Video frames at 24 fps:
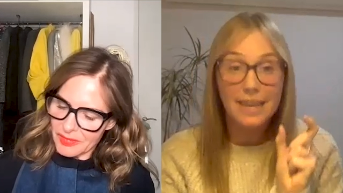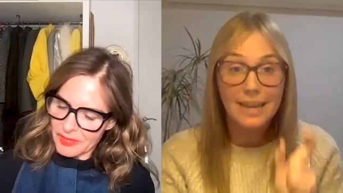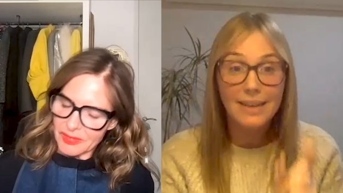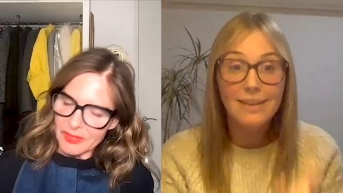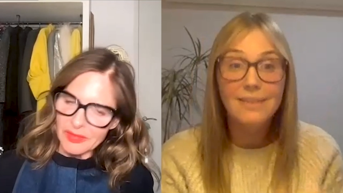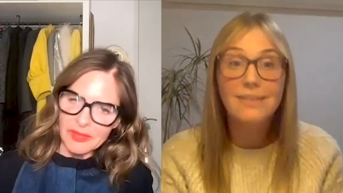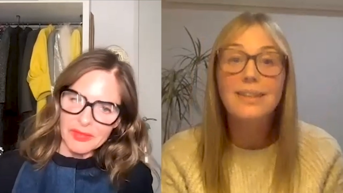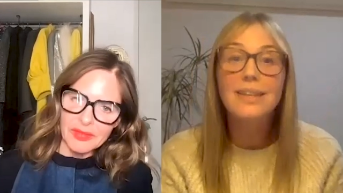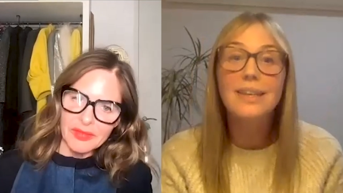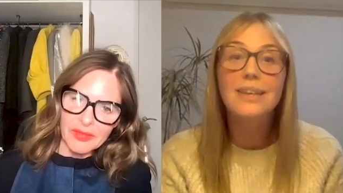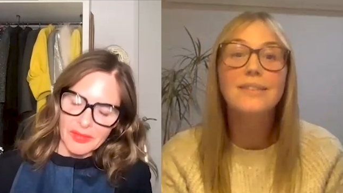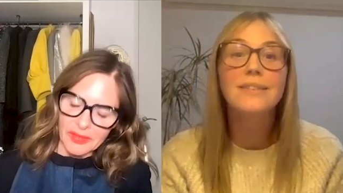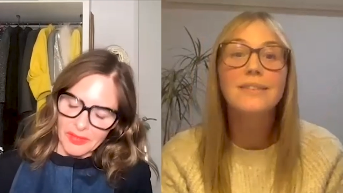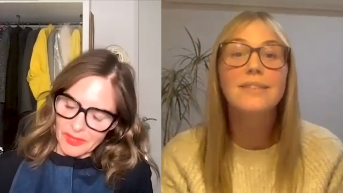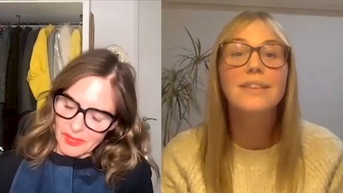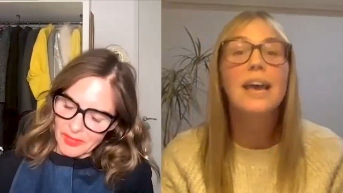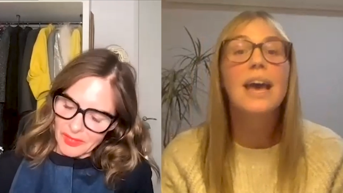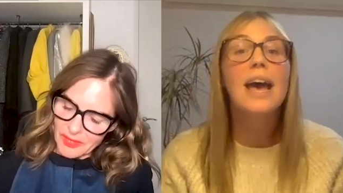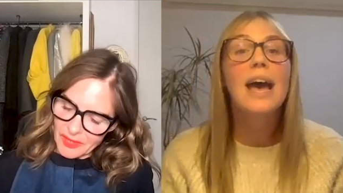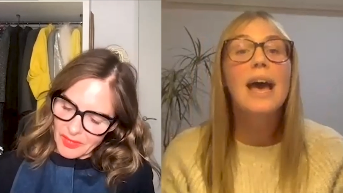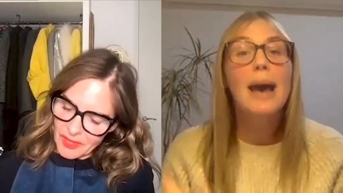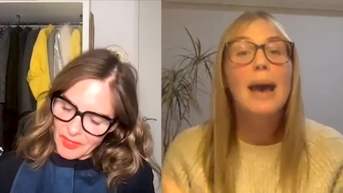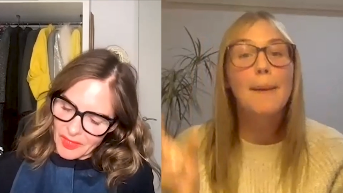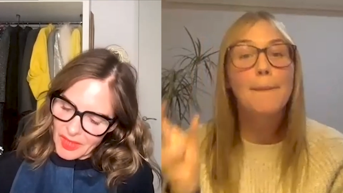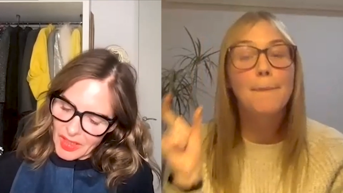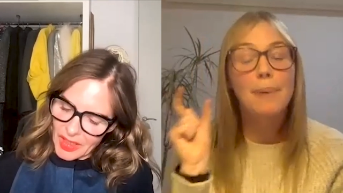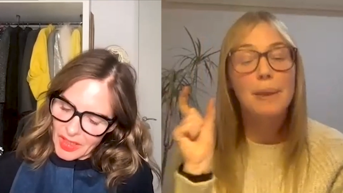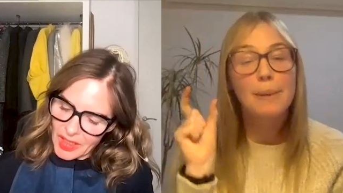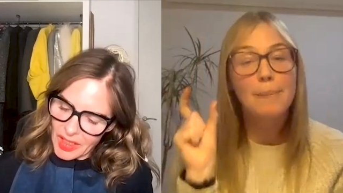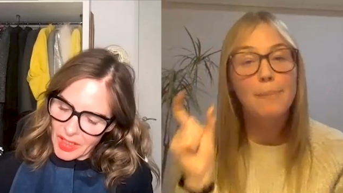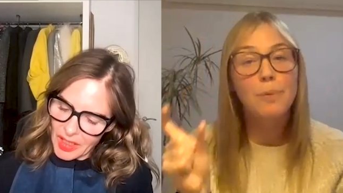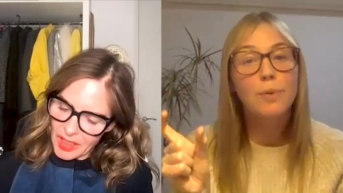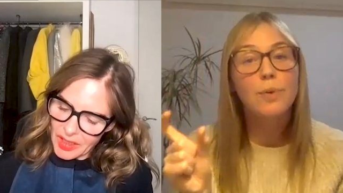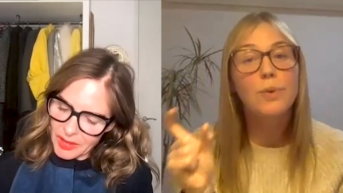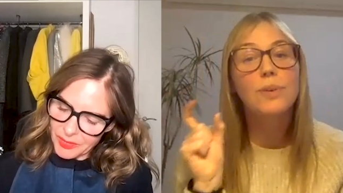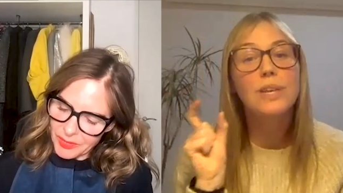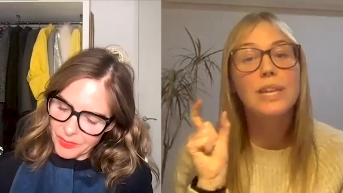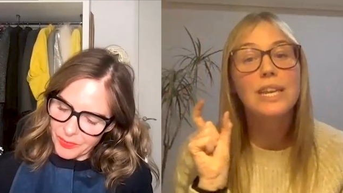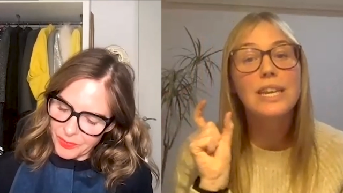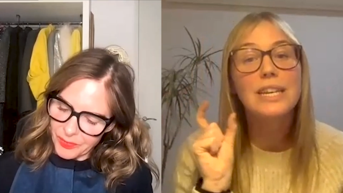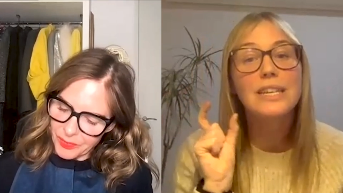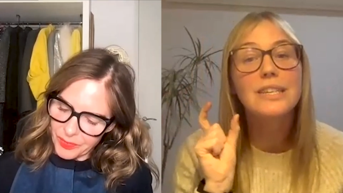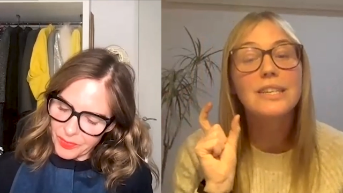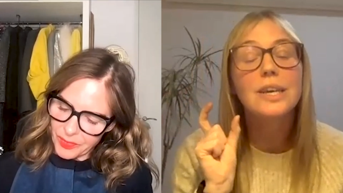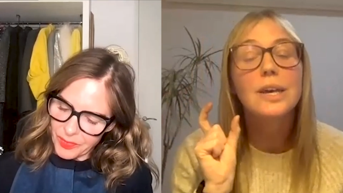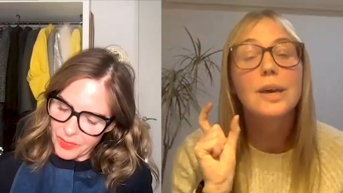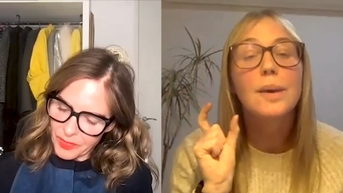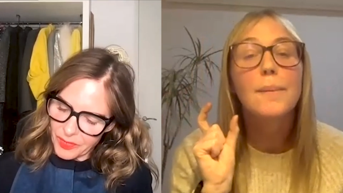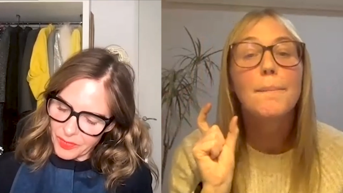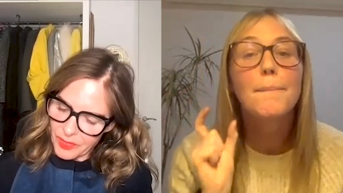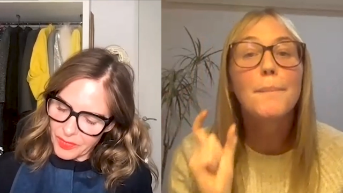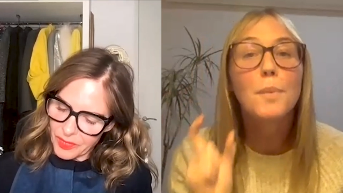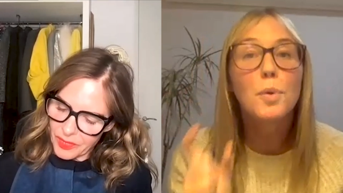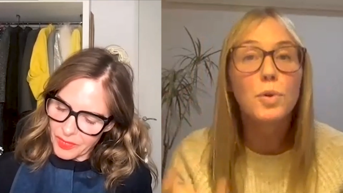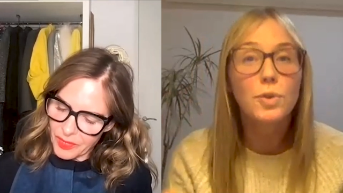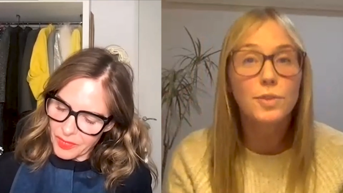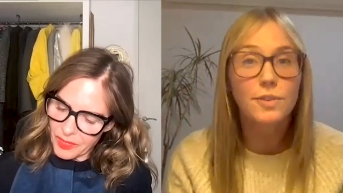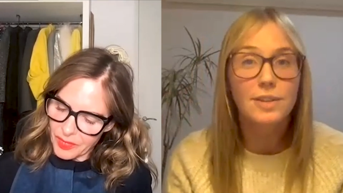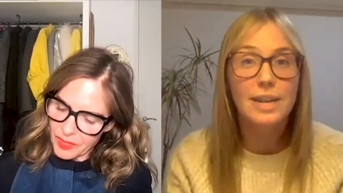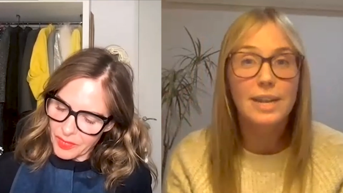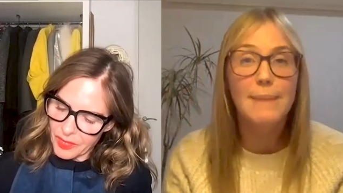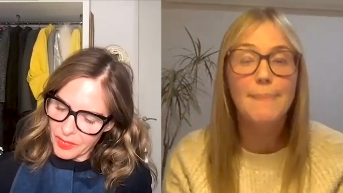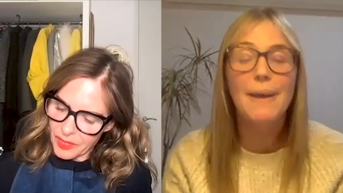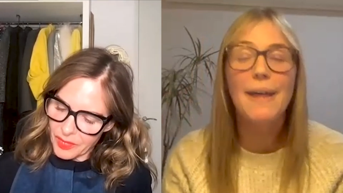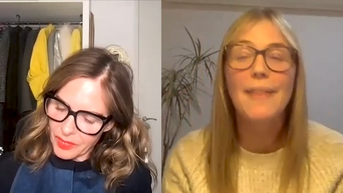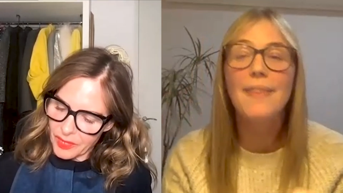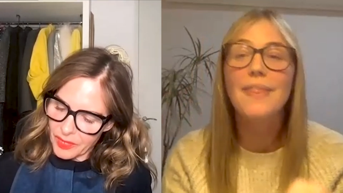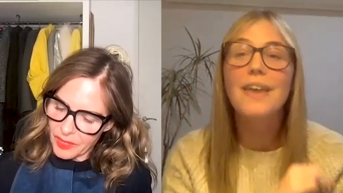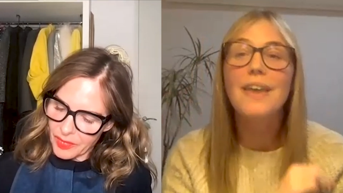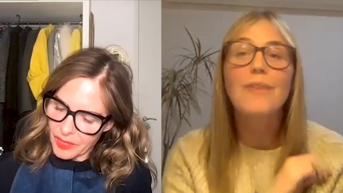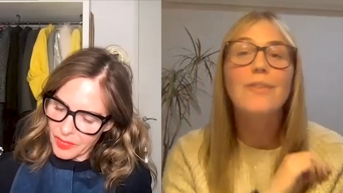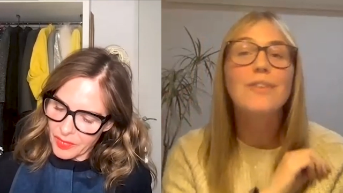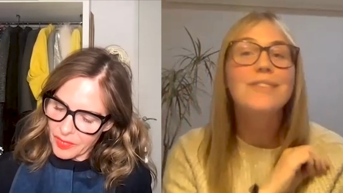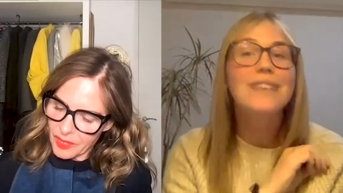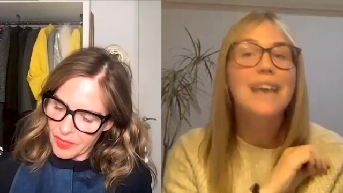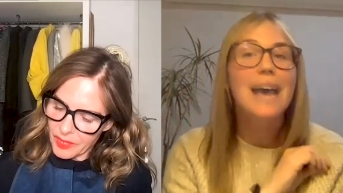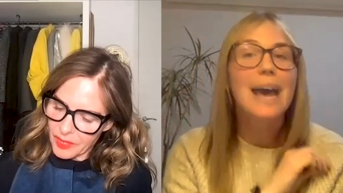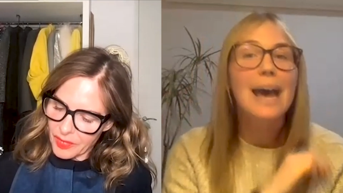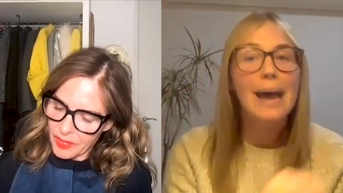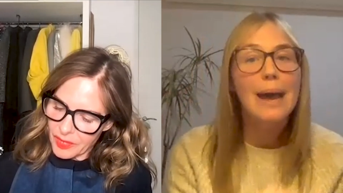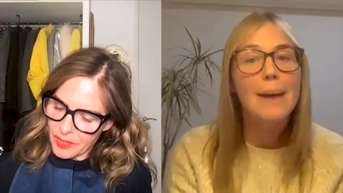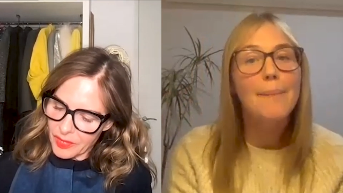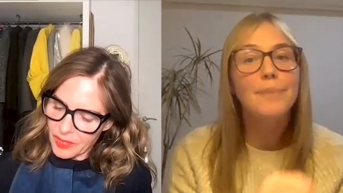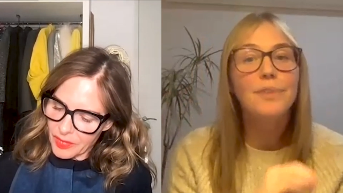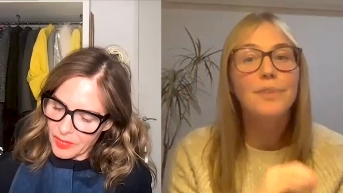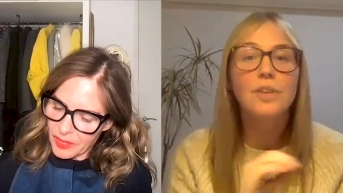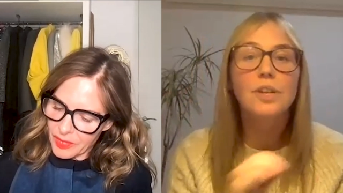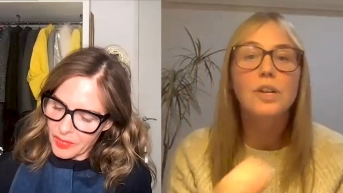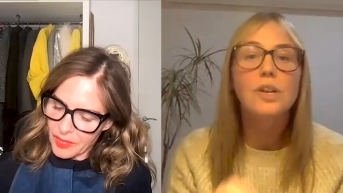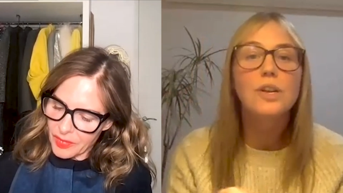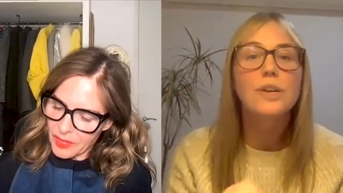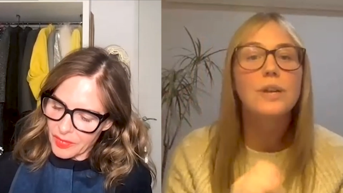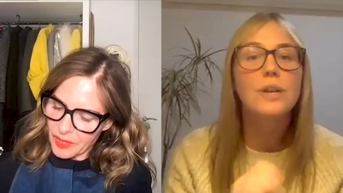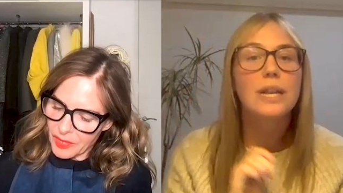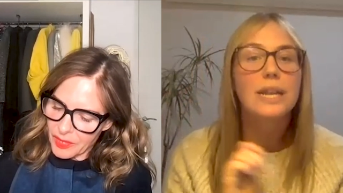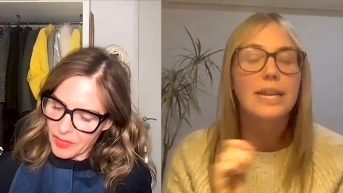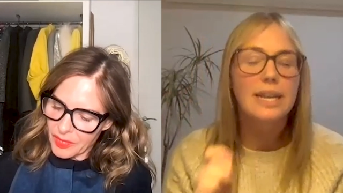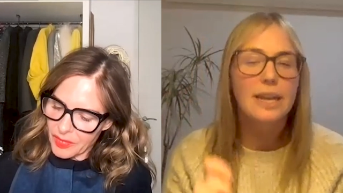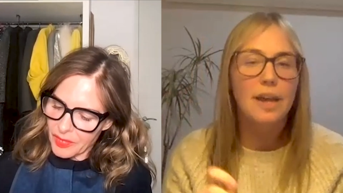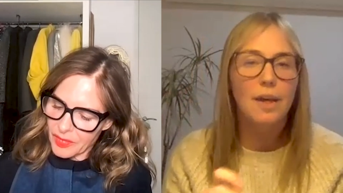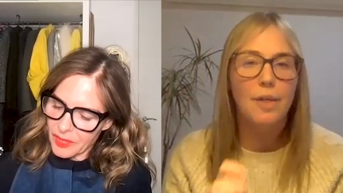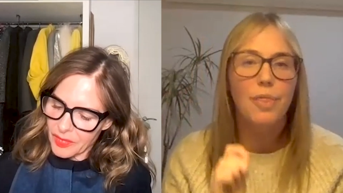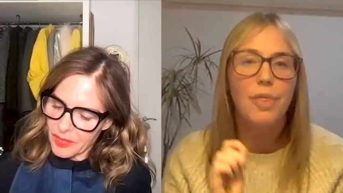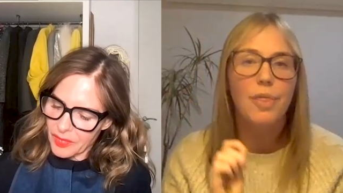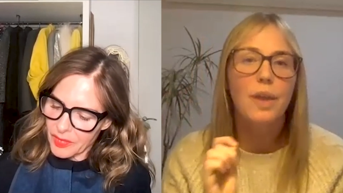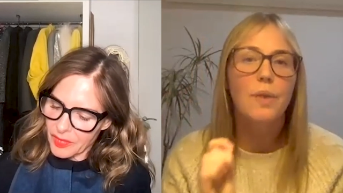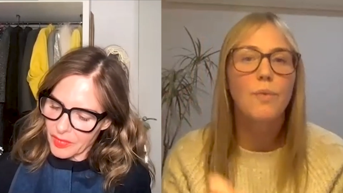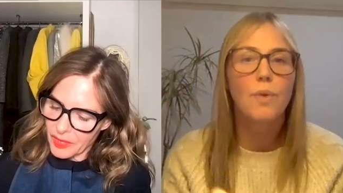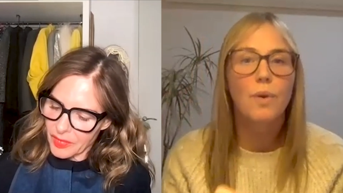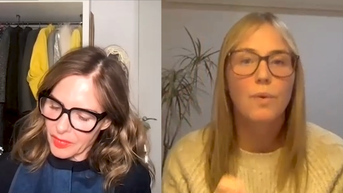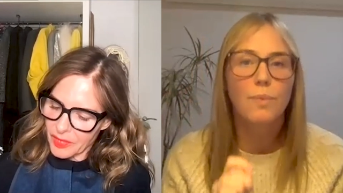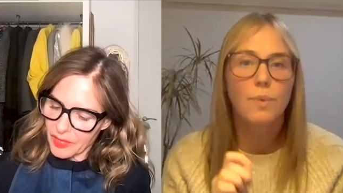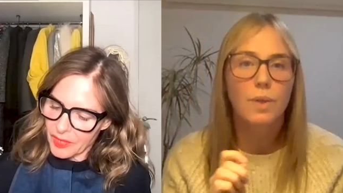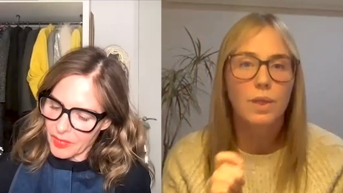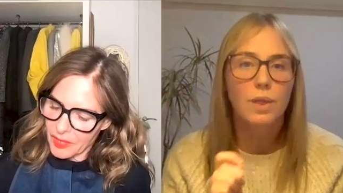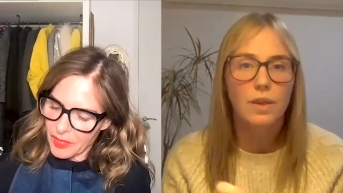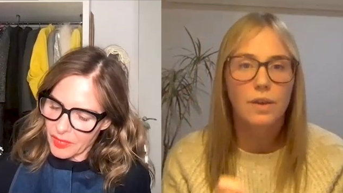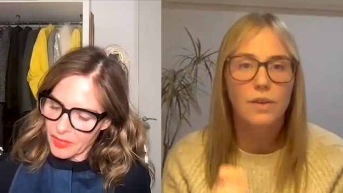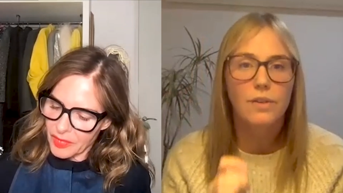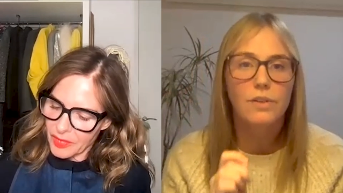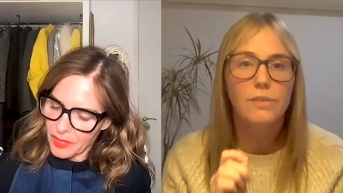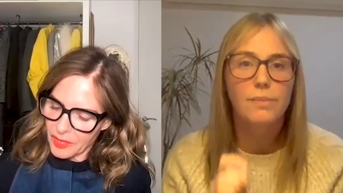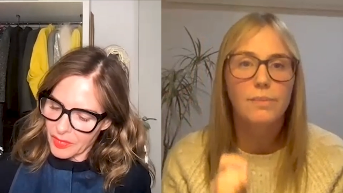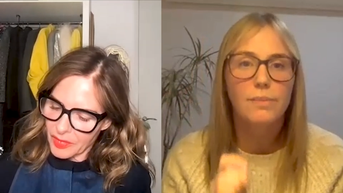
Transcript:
Speaker 1: exist. And people yeah. need more sleep. And there is absolutely nothing wrong with those